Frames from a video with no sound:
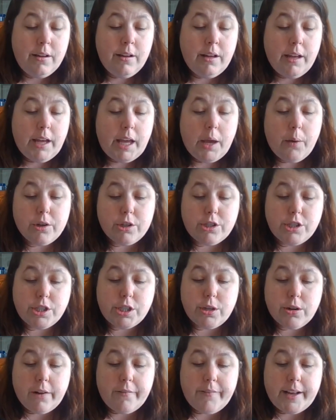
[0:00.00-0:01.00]
He was
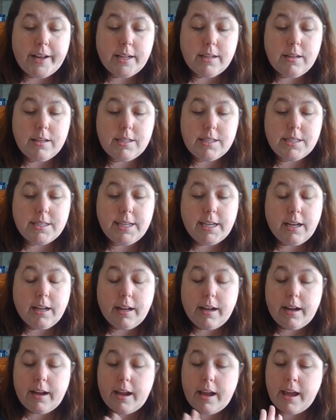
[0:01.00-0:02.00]
sure of it. Still,
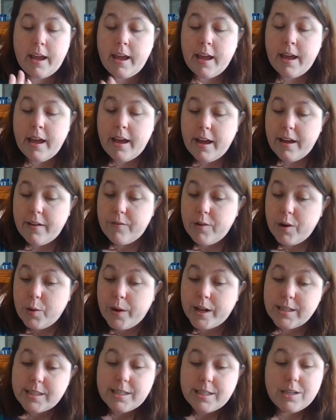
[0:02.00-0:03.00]
every
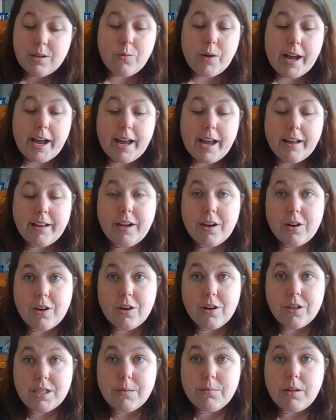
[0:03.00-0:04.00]
once in a while, he
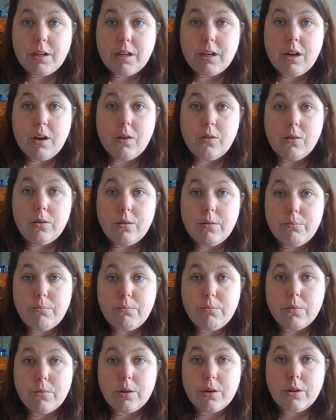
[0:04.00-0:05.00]
heard something go,
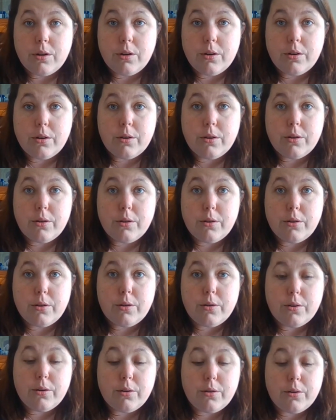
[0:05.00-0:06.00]

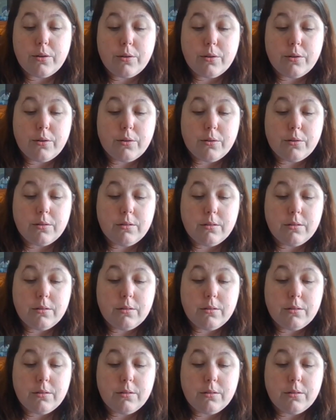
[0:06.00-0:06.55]
meow.